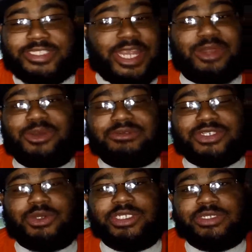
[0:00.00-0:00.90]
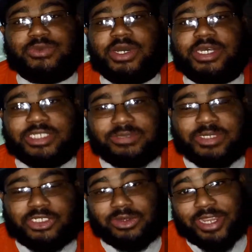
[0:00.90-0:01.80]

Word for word: channel of choice was, but you're